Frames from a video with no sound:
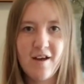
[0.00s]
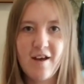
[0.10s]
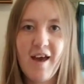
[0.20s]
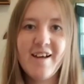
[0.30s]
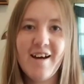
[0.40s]

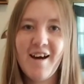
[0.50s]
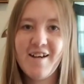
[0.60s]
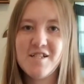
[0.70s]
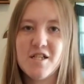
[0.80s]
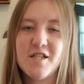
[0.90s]
Hey
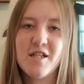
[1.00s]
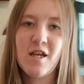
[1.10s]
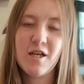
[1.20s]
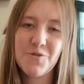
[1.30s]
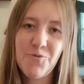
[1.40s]
guys, it's the
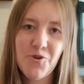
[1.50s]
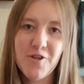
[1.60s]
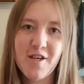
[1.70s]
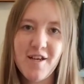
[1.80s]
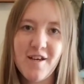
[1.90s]
next
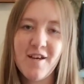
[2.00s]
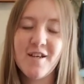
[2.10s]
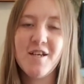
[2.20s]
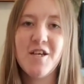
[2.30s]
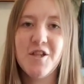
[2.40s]

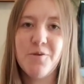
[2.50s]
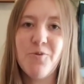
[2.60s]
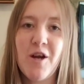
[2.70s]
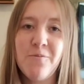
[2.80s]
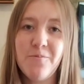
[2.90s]
morning. The
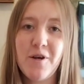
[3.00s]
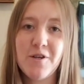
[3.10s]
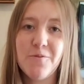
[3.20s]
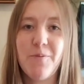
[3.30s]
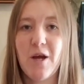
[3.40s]
bread and
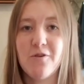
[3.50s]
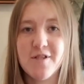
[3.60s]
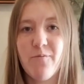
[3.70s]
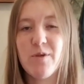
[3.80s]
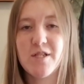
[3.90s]
butter
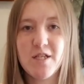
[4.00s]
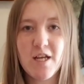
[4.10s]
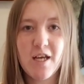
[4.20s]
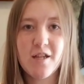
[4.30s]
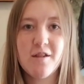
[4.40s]
pickles have been
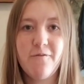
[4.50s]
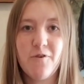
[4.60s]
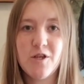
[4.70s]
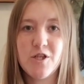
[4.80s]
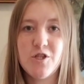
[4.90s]
sitting in the
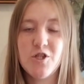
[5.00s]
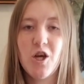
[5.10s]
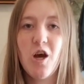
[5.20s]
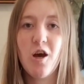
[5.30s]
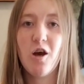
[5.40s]
fridge
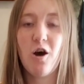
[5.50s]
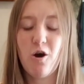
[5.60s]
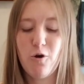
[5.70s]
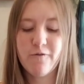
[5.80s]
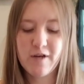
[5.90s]

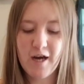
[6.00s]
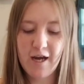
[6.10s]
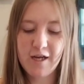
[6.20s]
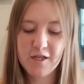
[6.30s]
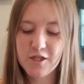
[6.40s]

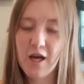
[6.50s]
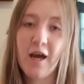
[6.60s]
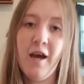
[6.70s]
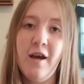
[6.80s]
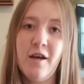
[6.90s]
overnight,
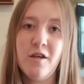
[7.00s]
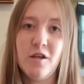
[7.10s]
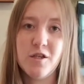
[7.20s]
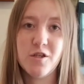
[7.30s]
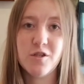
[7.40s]

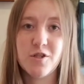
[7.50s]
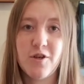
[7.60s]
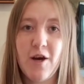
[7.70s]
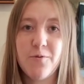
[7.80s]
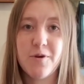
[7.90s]
and so
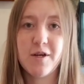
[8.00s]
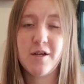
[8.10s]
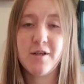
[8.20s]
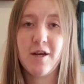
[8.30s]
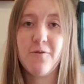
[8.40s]
now we're
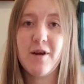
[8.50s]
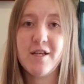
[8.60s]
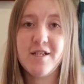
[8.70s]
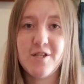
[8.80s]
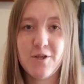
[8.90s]
gonna get ready